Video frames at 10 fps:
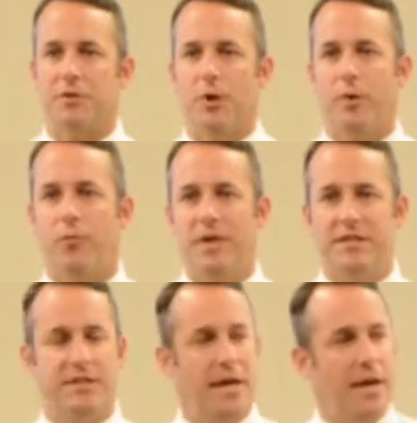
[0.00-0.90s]
So if we
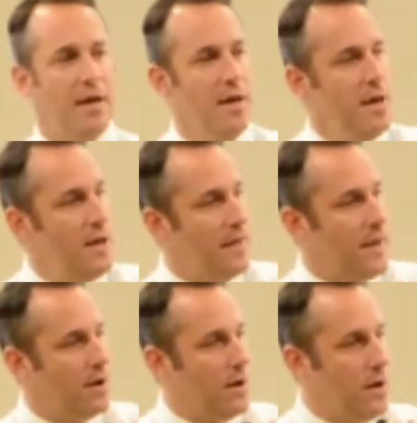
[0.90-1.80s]
say
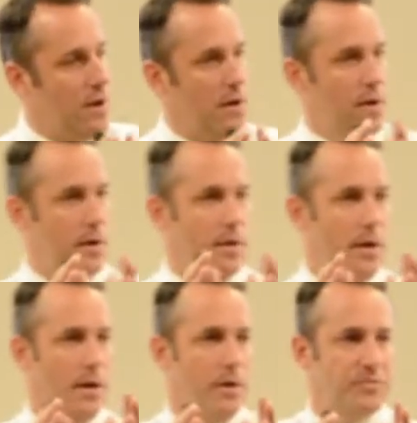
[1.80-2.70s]
that our
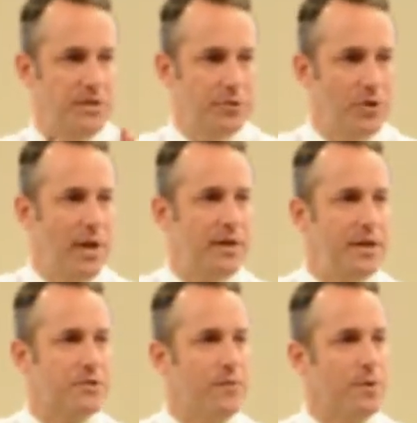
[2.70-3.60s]
central
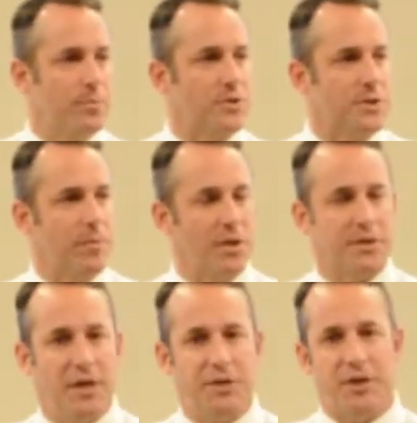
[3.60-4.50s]
idea is vertebral
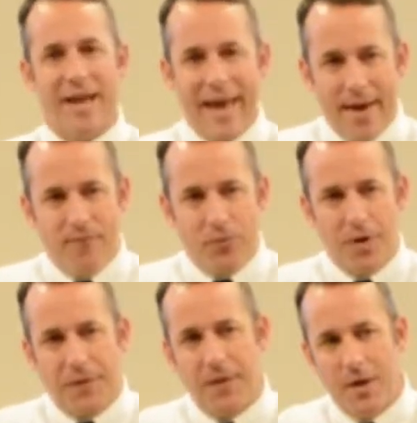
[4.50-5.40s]
subluxation,
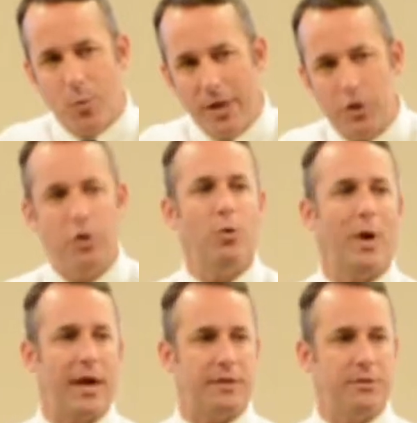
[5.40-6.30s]
everything we do
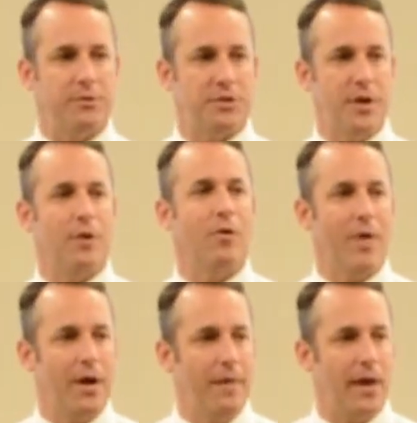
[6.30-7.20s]
has to center
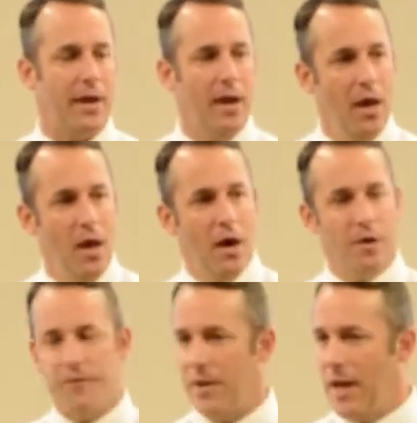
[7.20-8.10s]
around that.
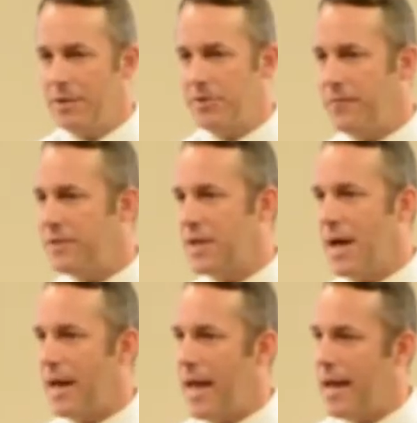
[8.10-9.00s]
Our philosophy's
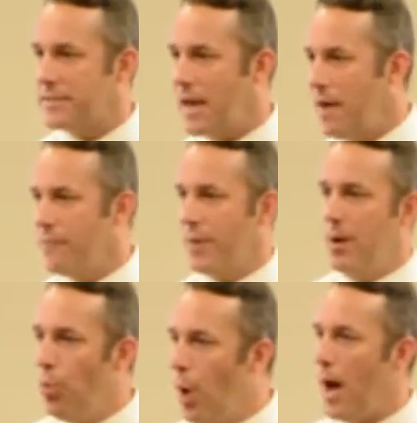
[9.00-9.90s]
got to ask
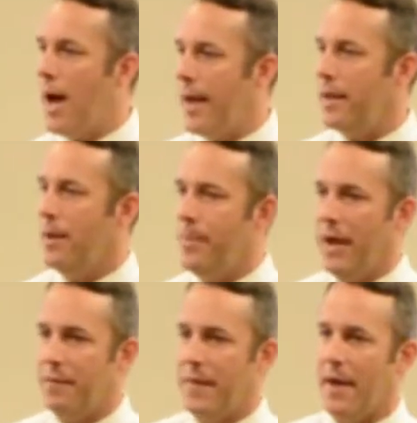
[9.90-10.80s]
every why
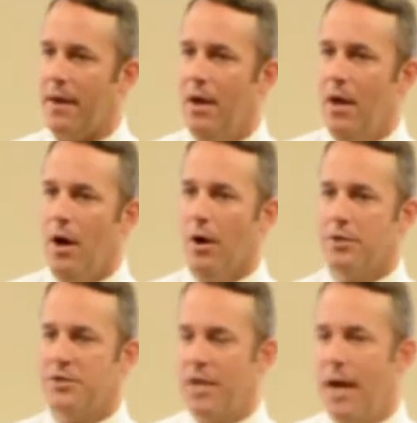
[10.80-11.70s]
about that. Our
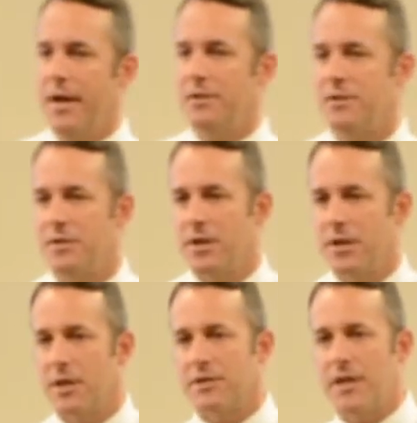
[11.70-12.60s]
science is going
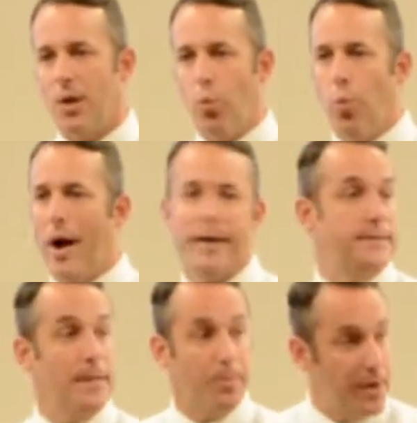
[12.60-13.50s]
to say, why
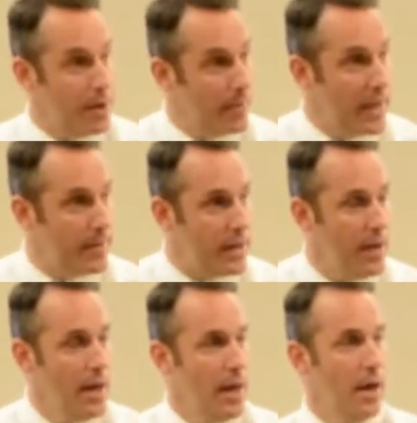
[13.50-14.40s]
does it appear maybe?